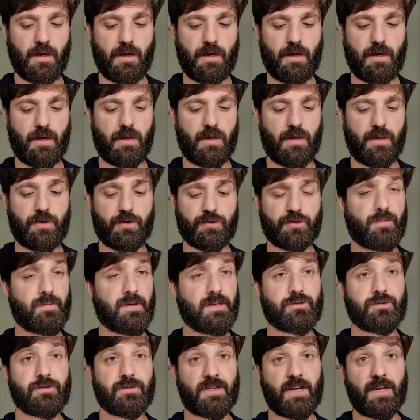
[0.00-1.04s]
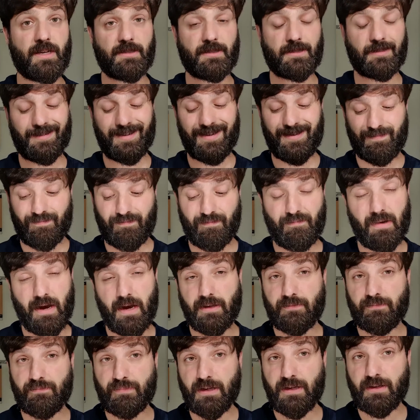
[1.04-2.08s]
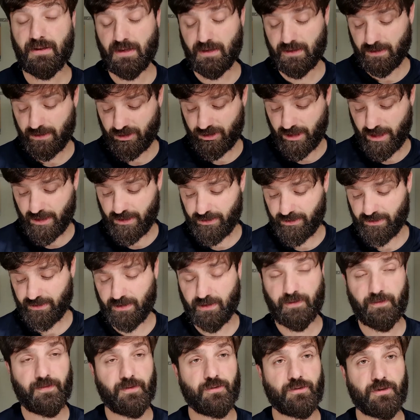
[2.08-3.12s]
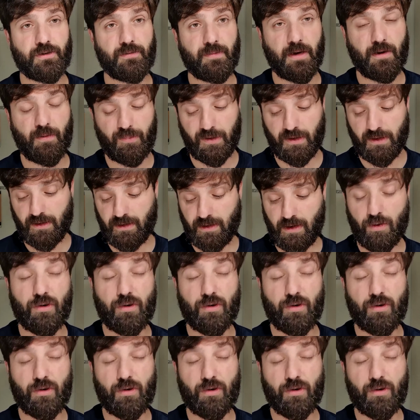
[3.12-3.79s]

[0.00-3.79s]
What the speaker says: Those are my 2 cents. It might be that it changes in the future, in my opinion.